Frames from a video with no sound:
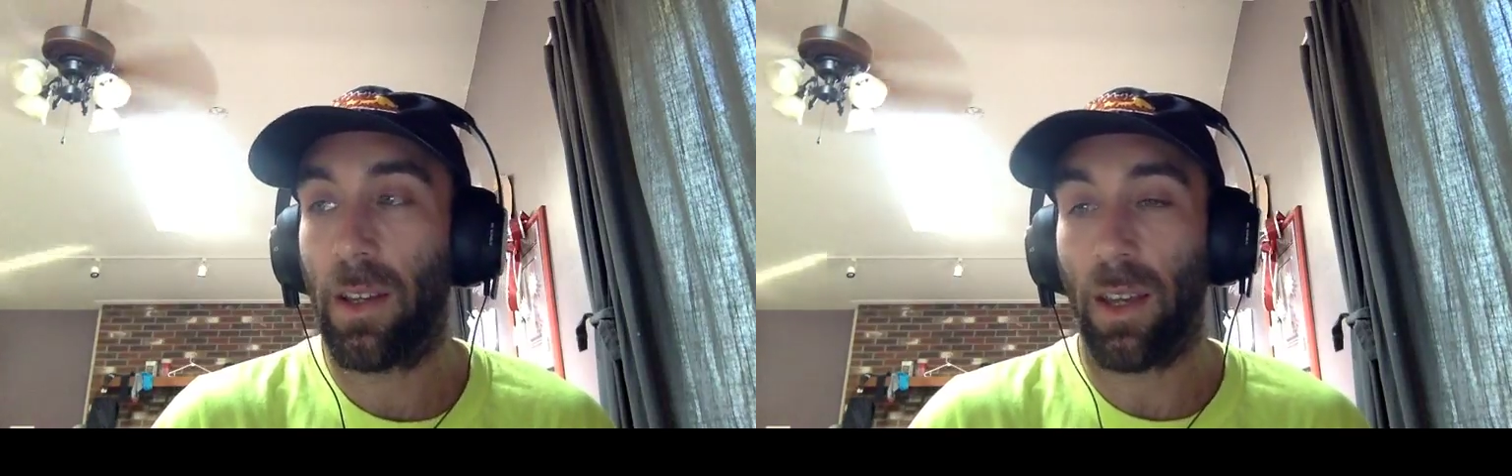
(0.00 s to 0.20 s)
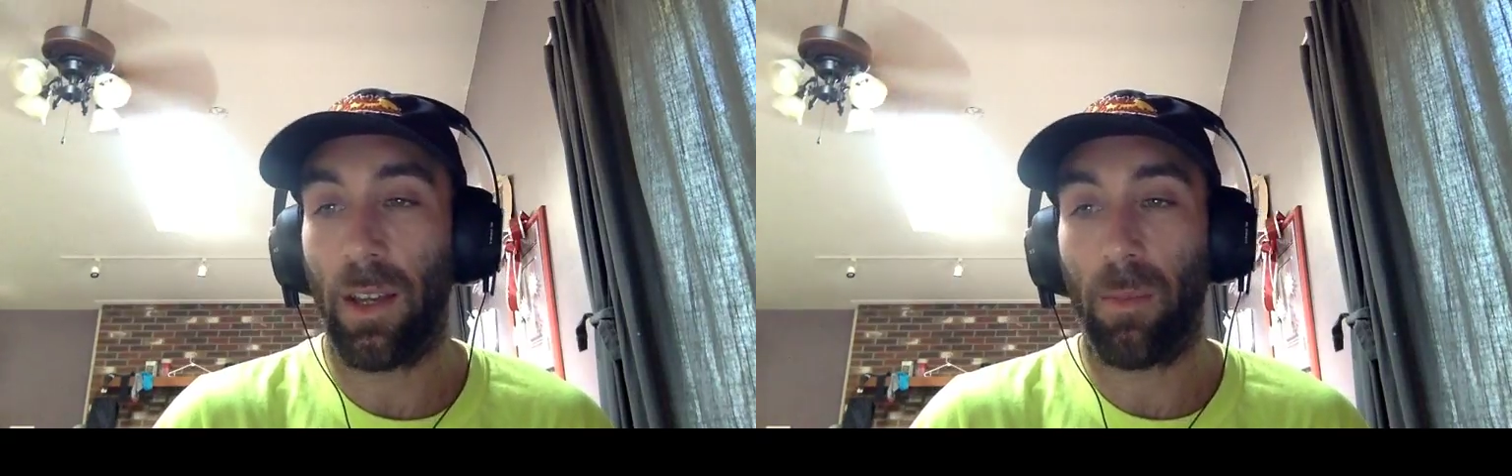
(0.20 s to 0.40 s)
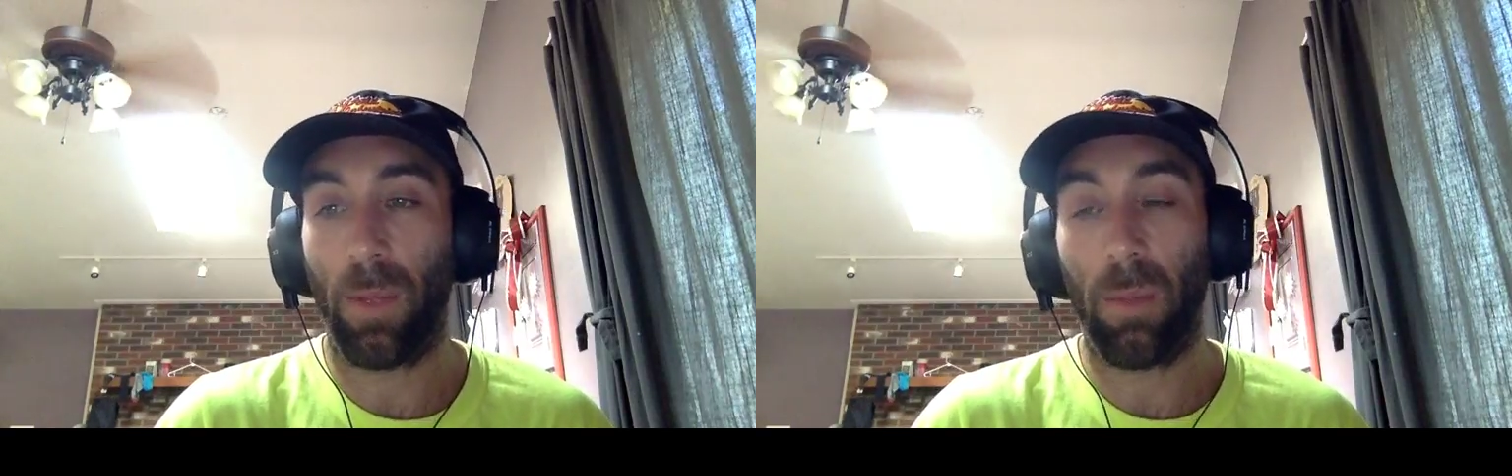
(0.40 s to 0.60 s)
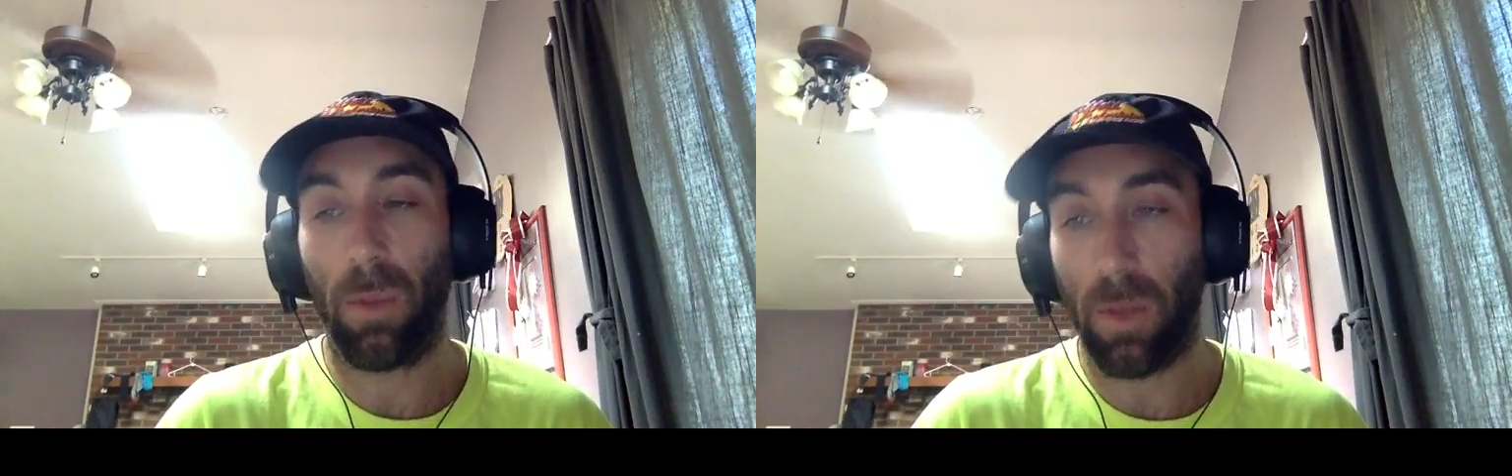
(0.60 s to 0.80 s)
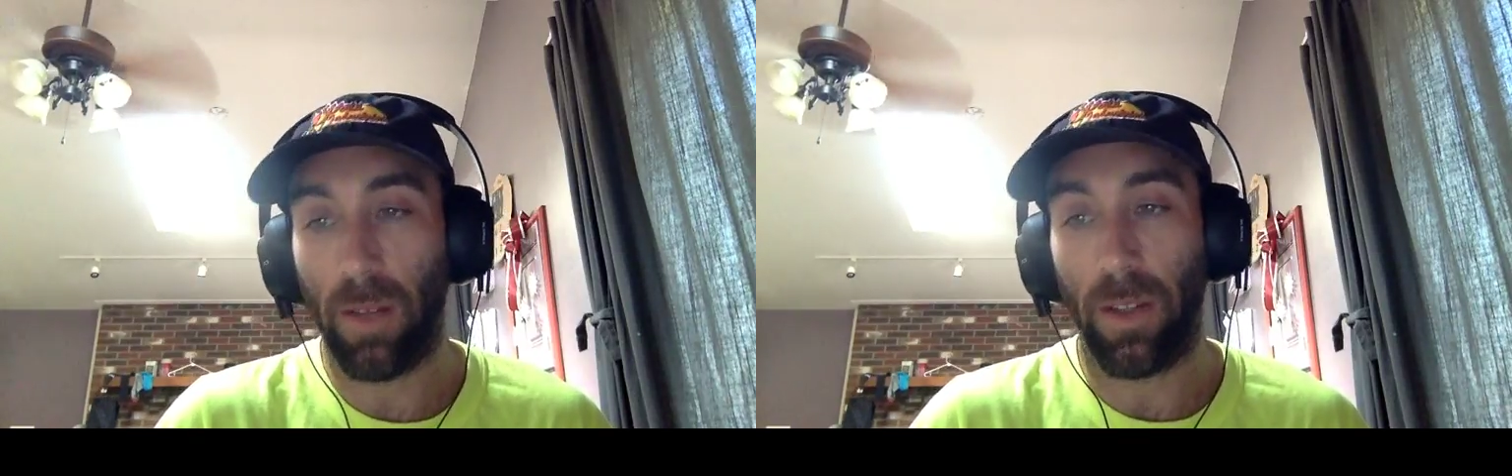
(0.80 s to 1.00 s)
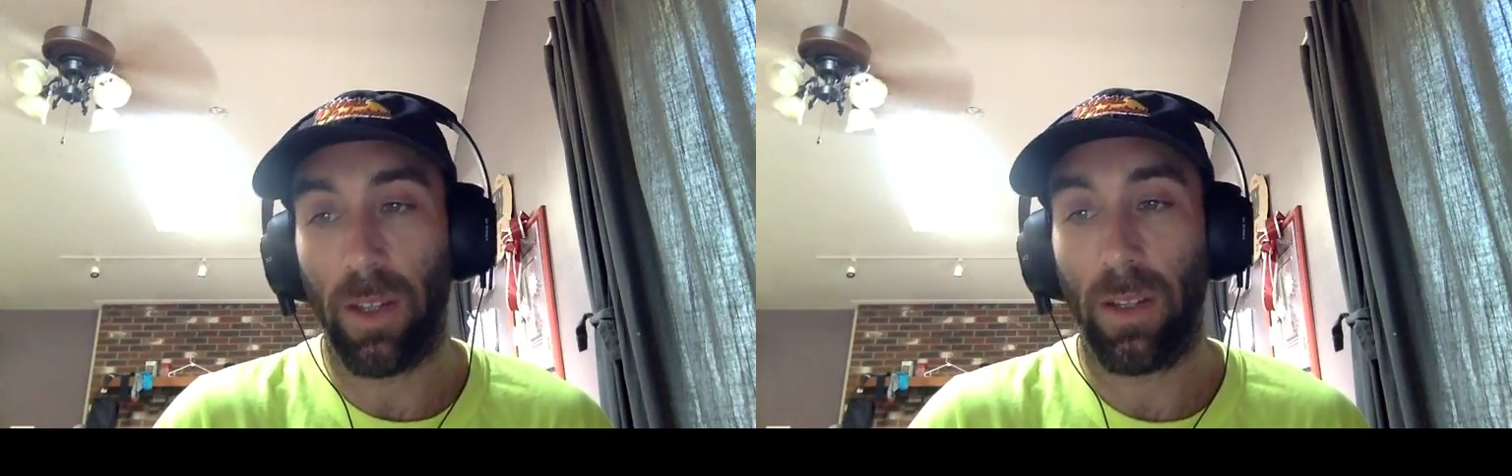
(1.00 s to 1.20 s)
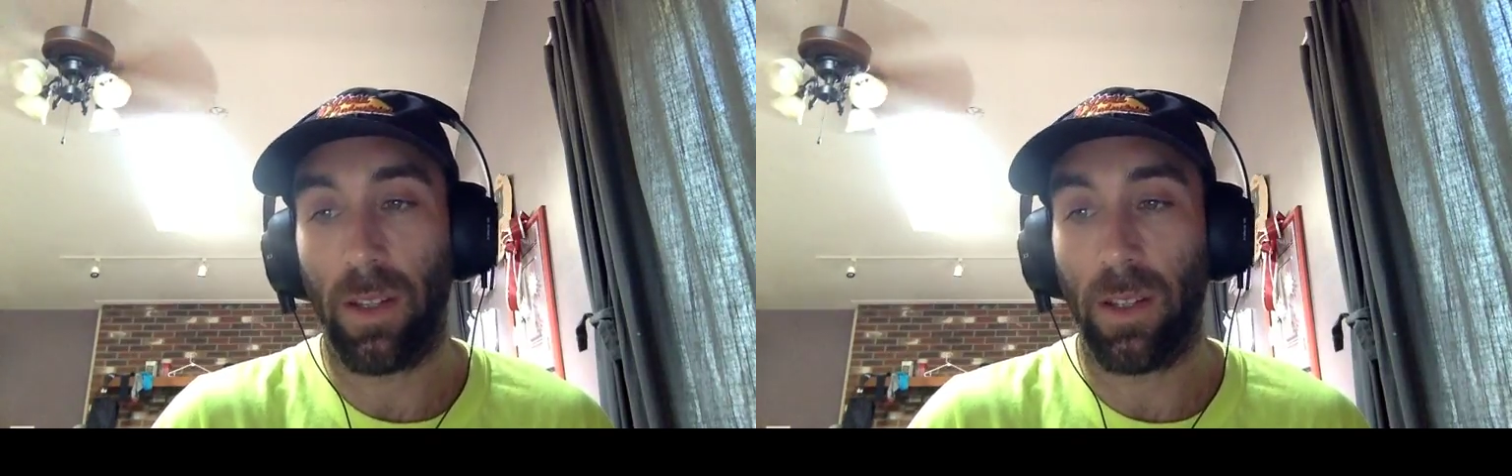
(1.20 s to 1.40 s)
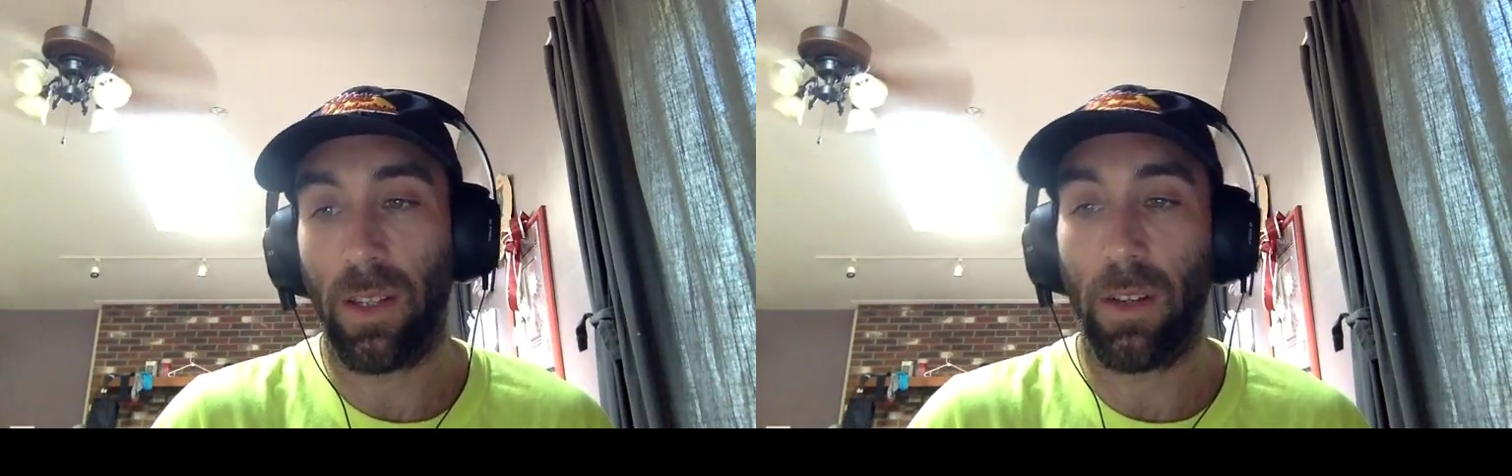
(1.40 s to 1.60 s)
and people love it,
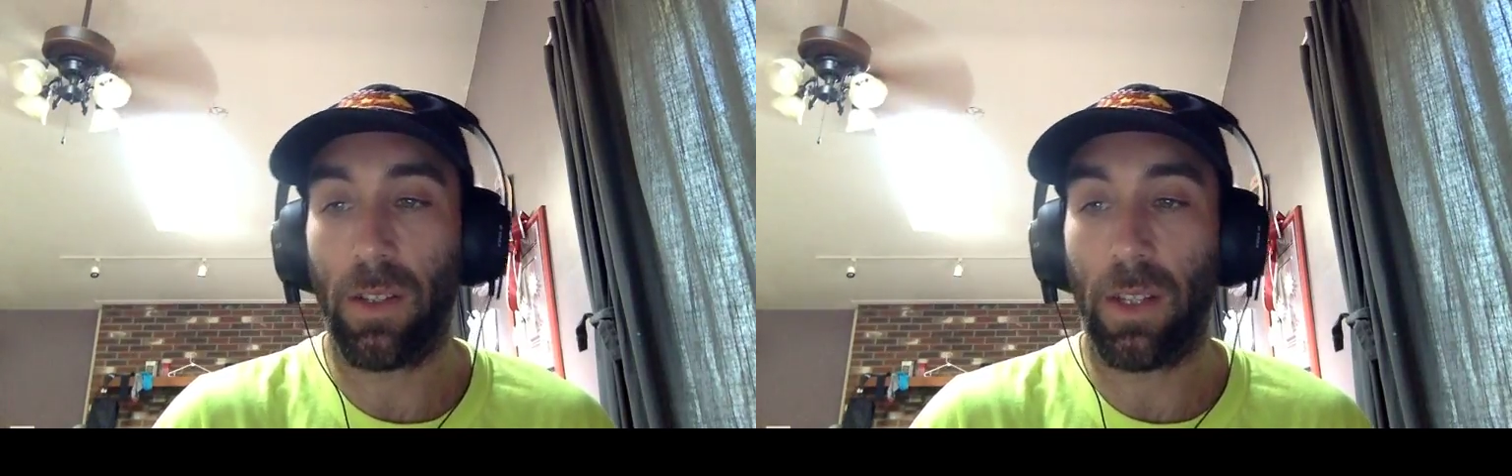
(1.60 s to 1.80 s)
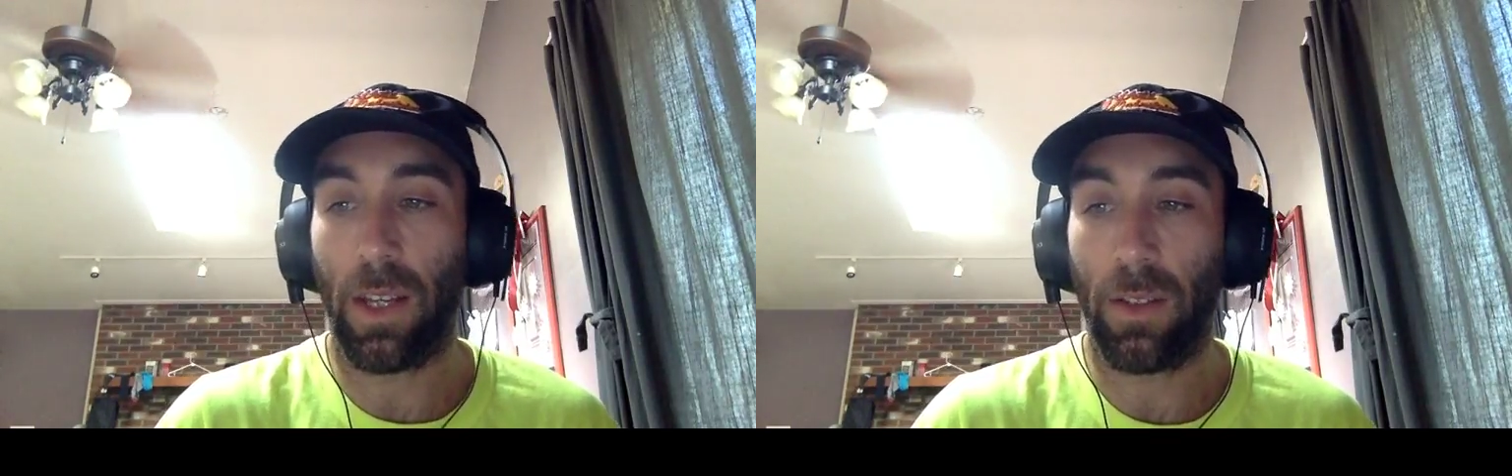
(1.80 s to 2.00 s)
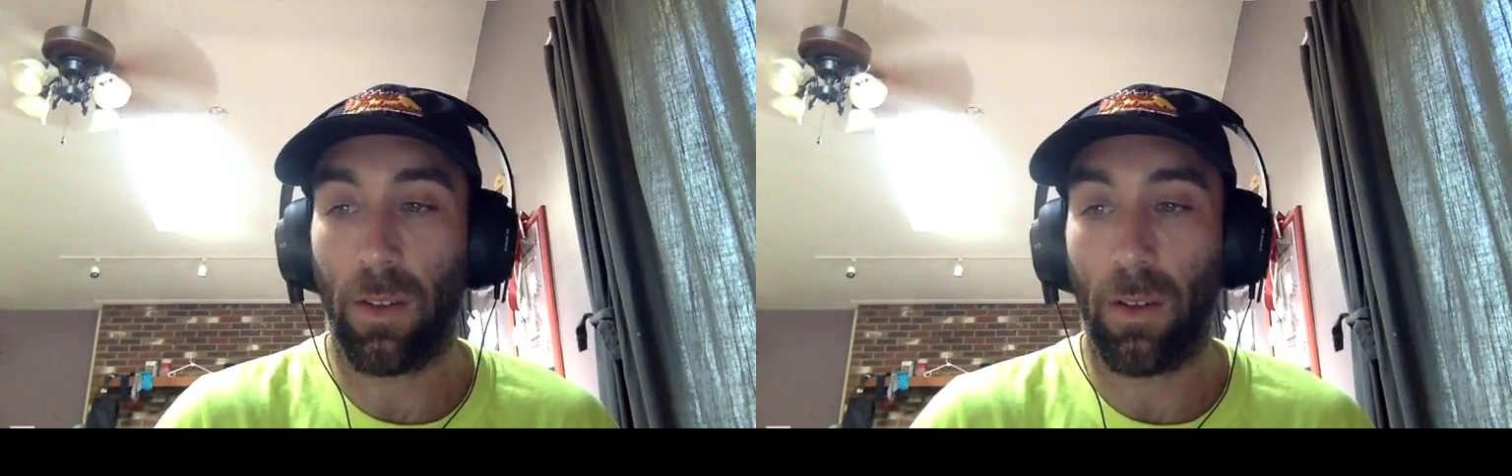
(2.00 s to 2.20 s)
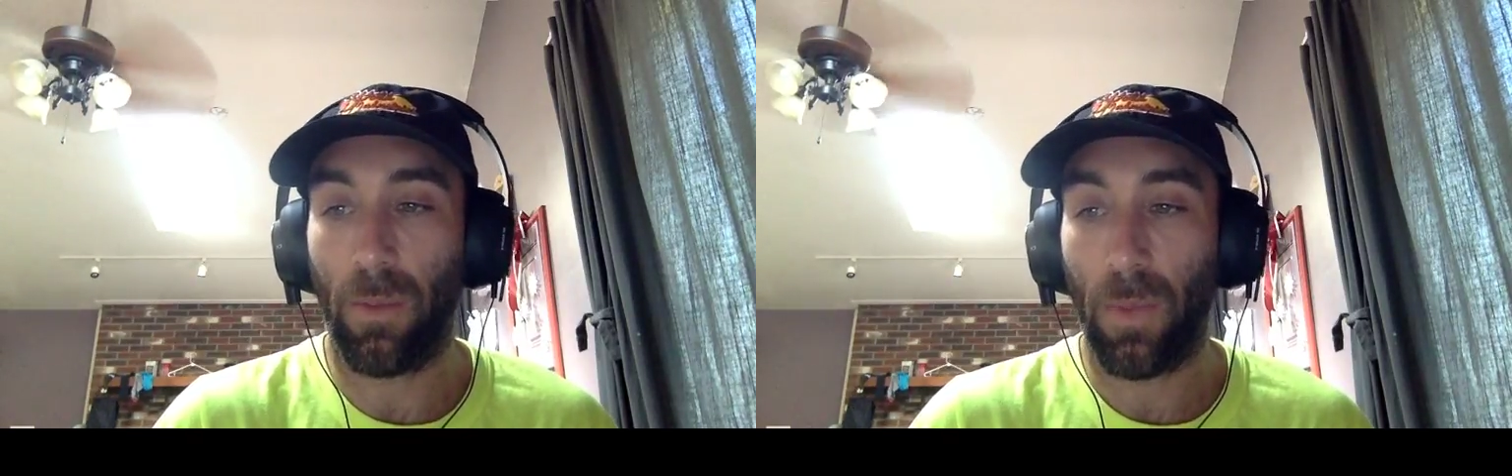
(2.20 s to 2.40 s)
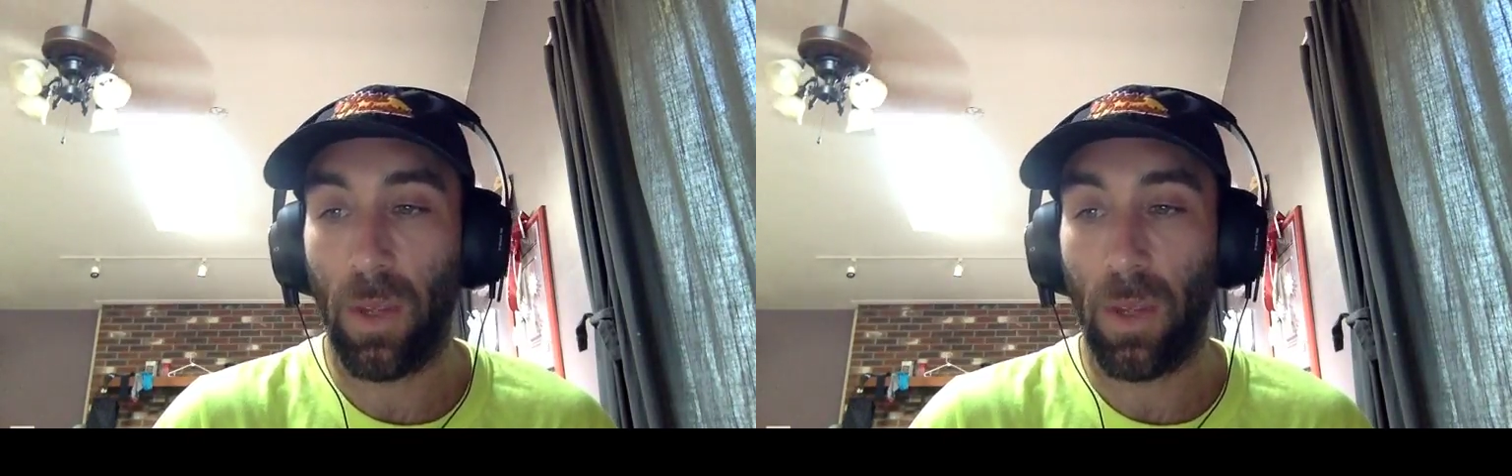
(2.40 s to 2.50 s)
and it's here to stay. So,